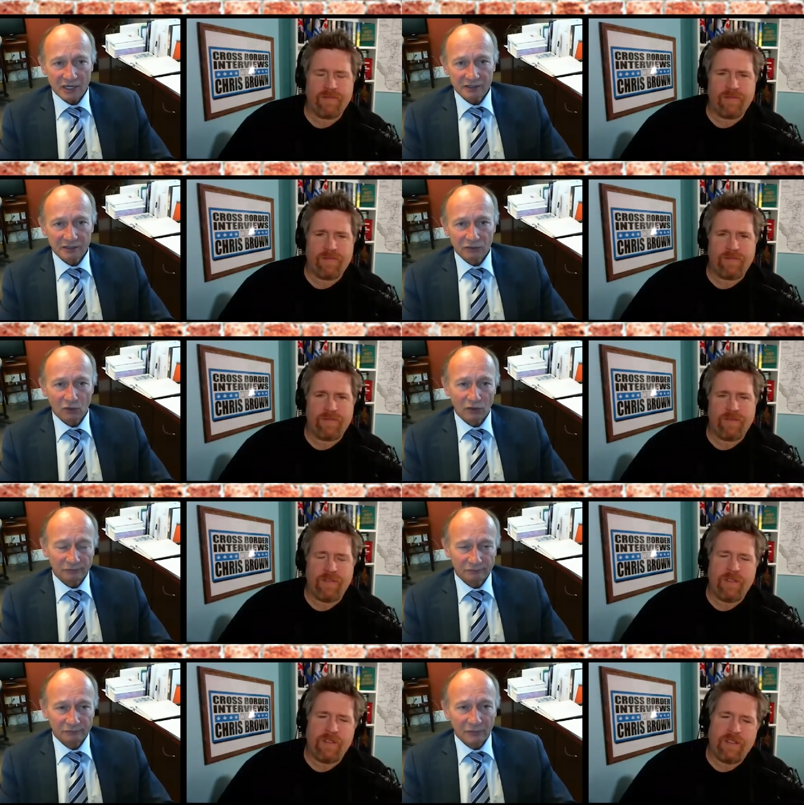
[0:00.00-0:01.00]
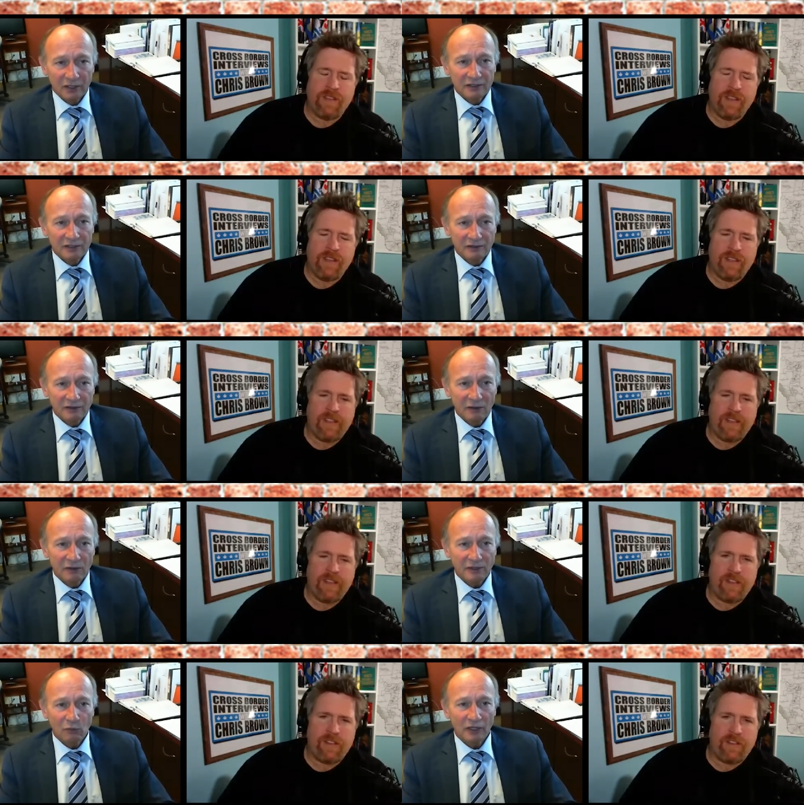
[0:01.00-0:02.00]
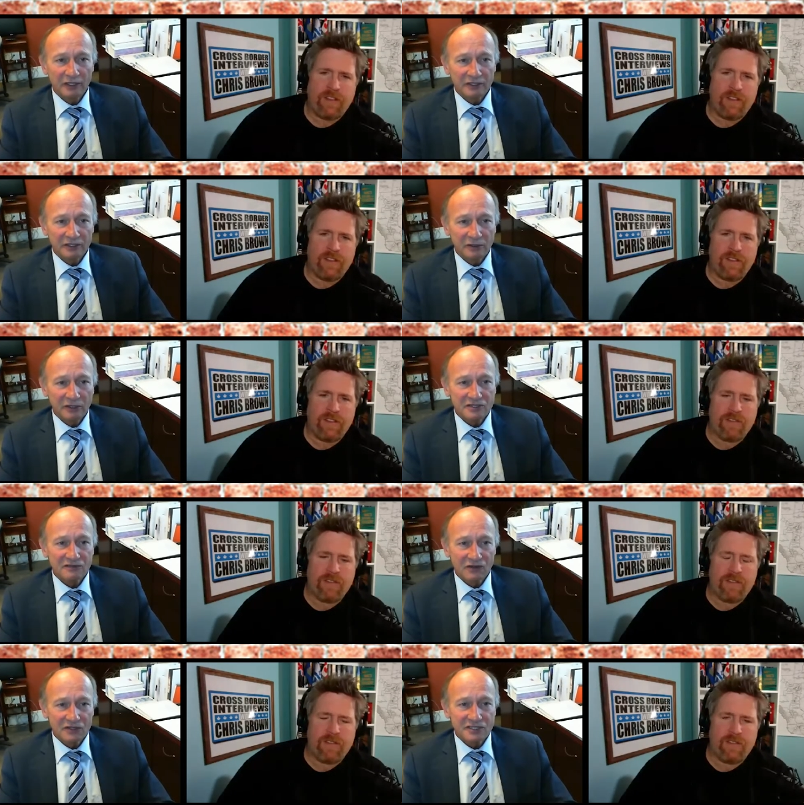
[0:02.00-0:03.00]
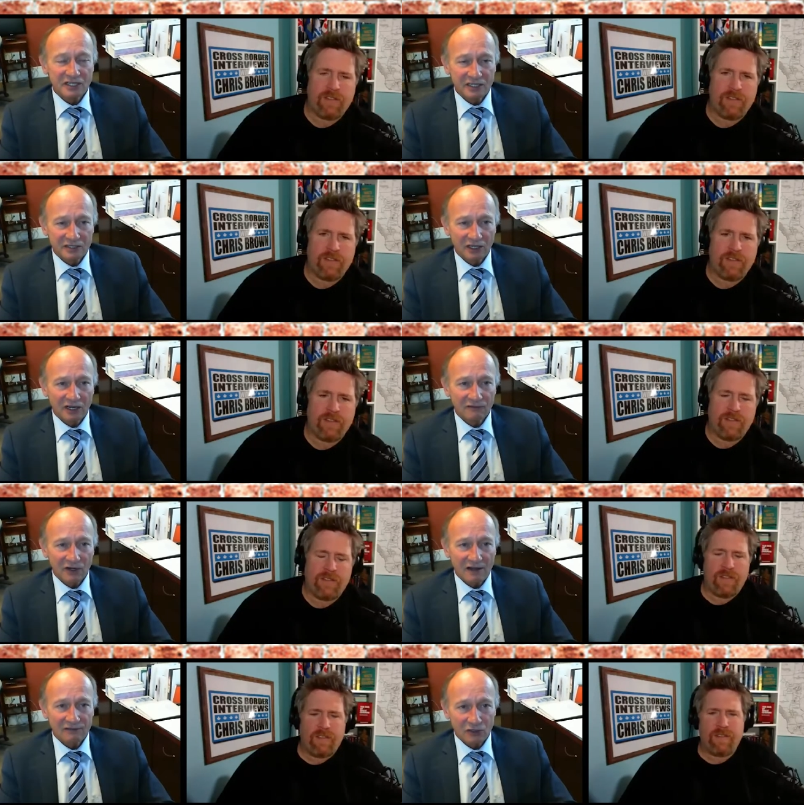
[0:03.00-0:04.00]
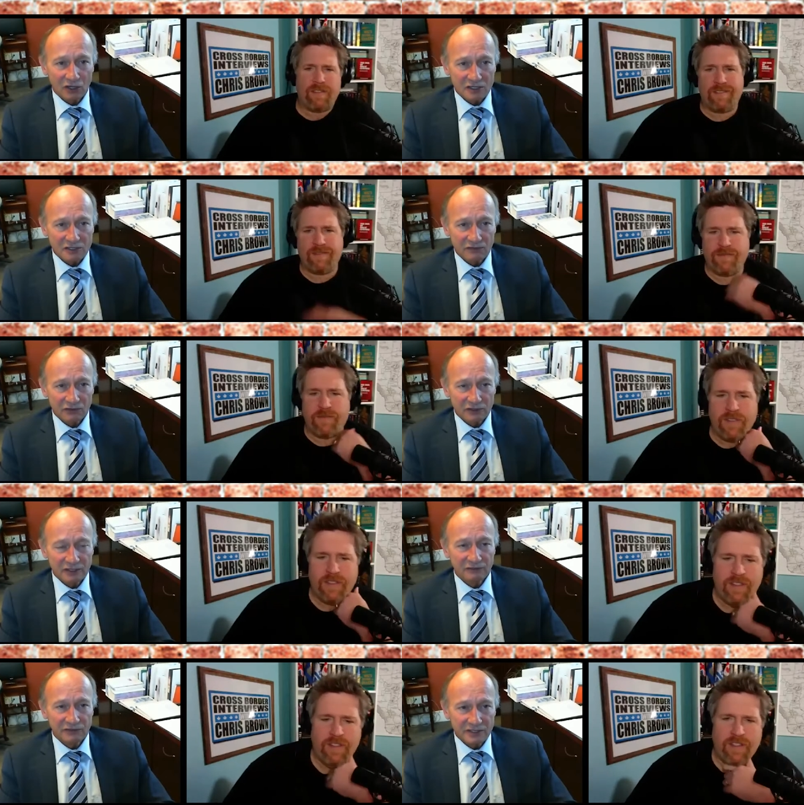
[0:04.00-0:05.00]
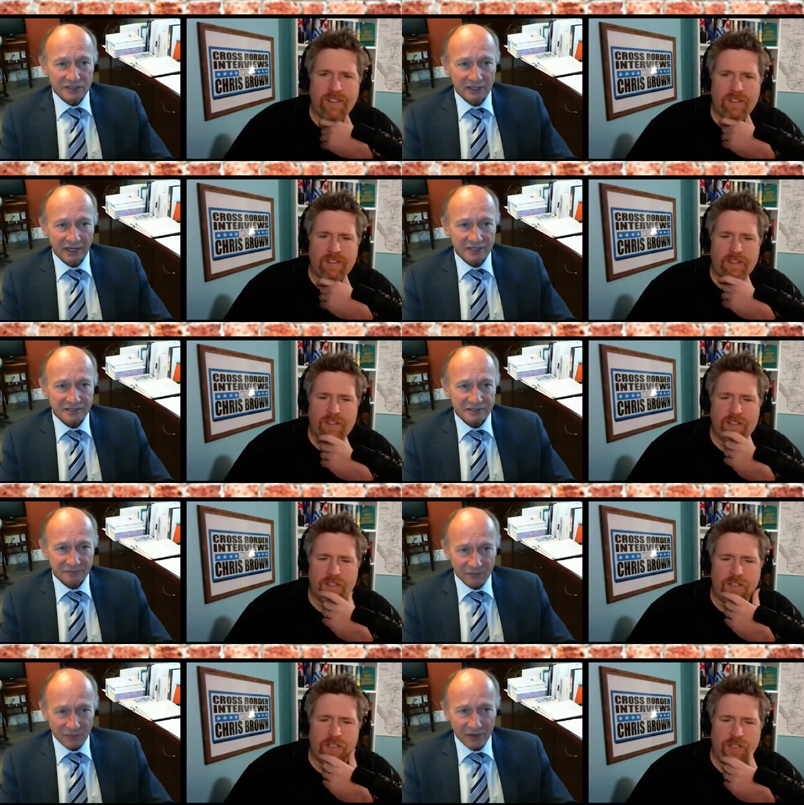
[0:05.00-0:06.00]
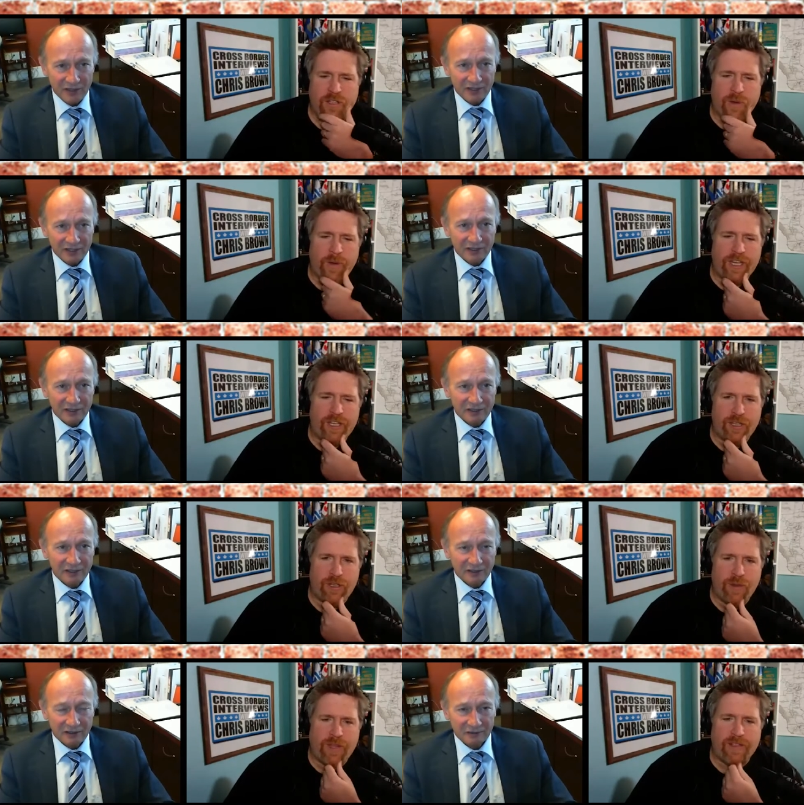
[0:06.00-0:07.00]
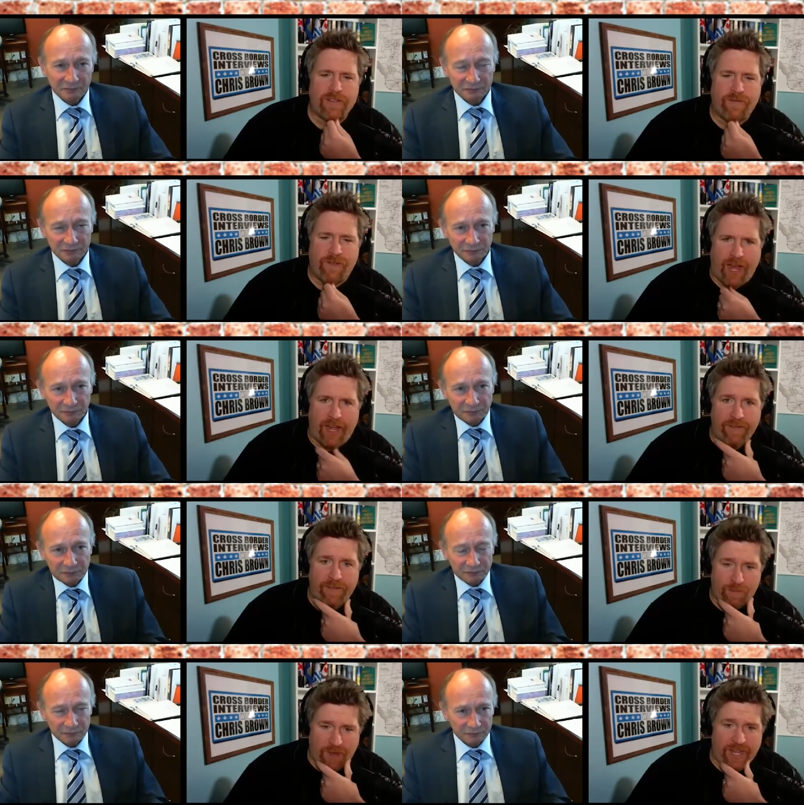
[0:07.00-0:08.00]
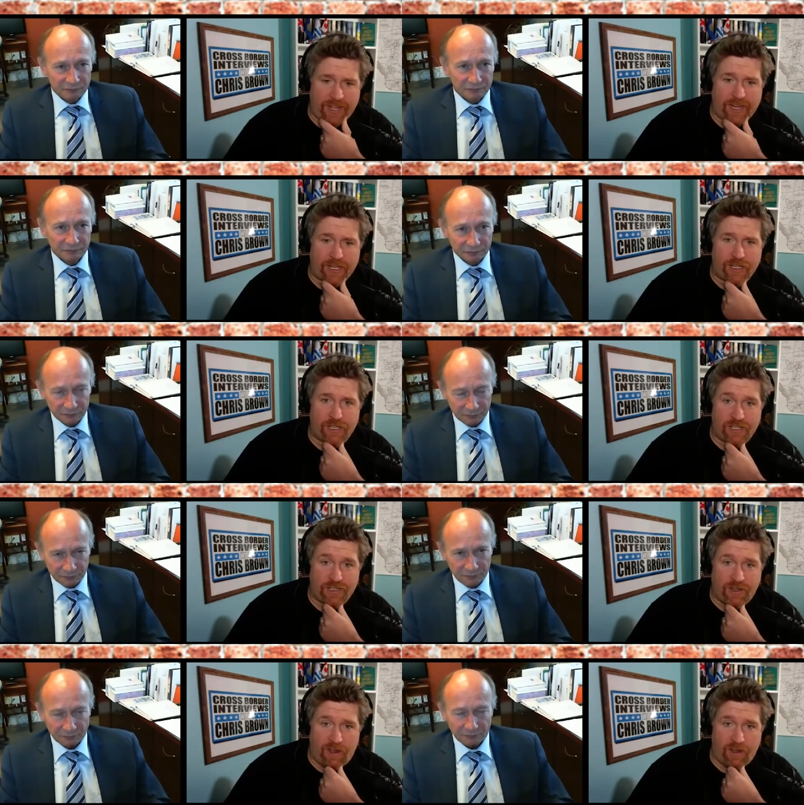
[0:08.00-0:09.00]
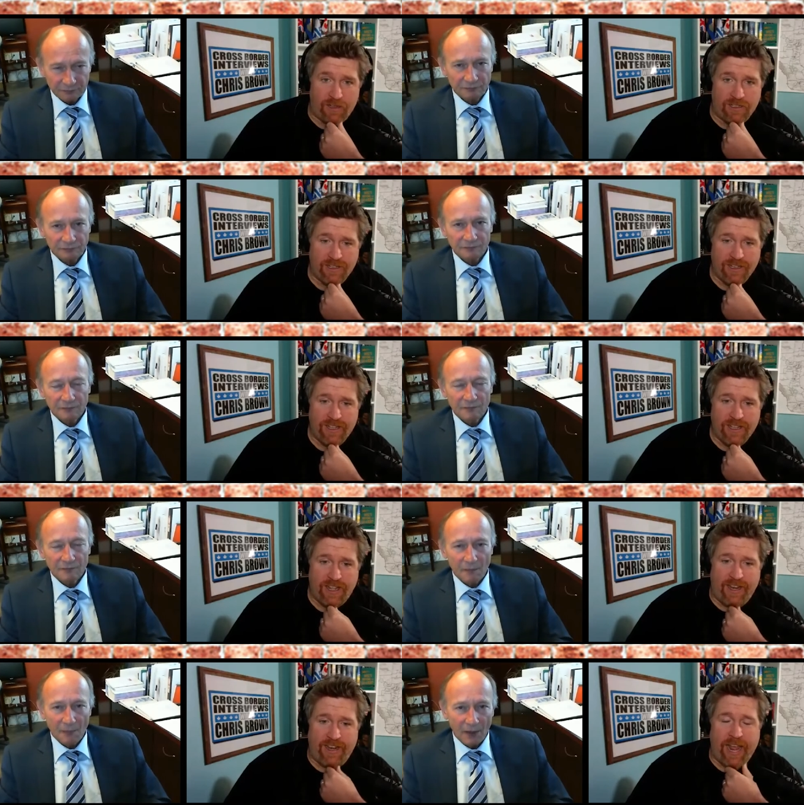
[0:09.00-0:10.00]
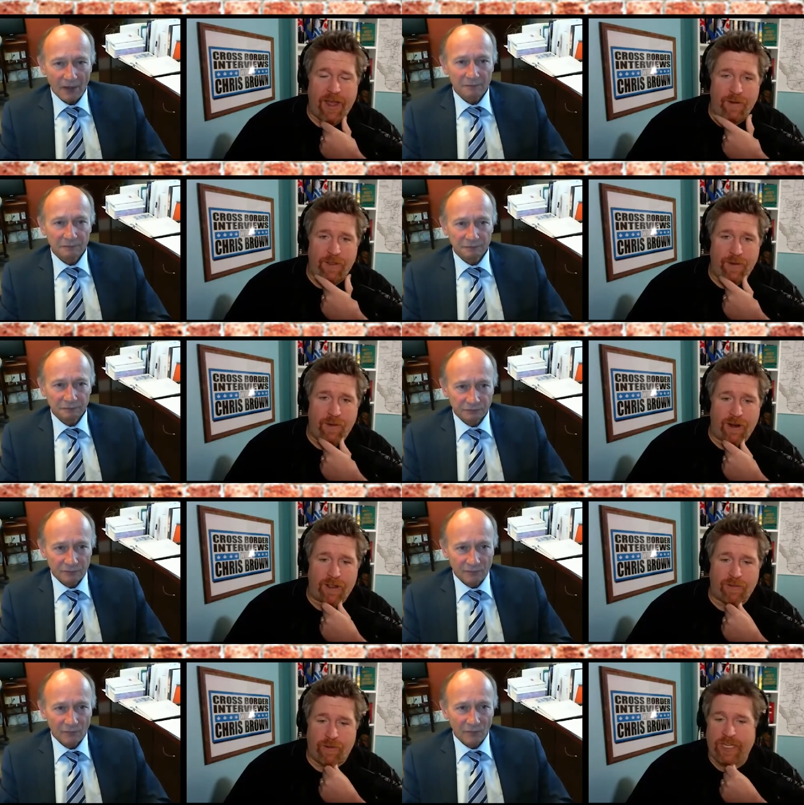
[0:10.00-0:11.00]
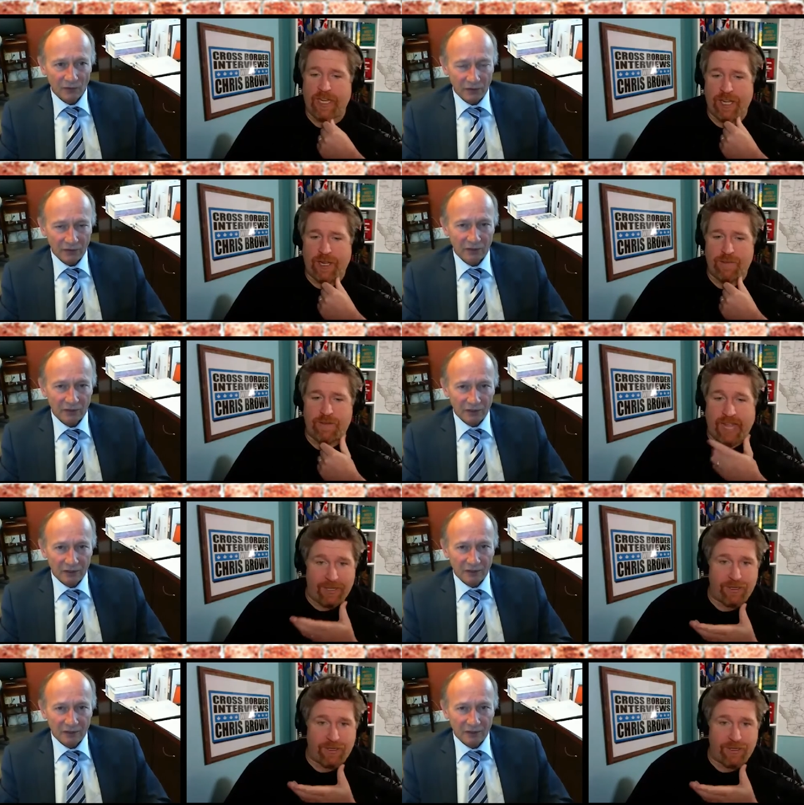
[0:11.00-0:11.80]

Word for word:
Speaker 1: Act, or the, the willingness for the city to cover half her cost of her legal fees, I guess.
Speaker 2: So in two thousand five, the by-election is called, and now you are three-time, as